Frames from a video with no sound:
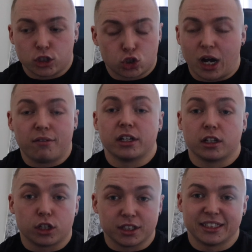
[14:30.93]

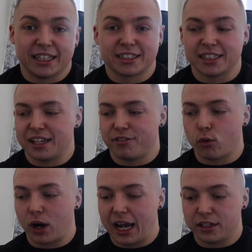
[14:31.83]
travelling consistently
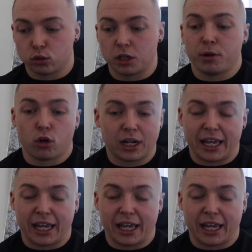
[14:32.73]
for, and don't get me wrong,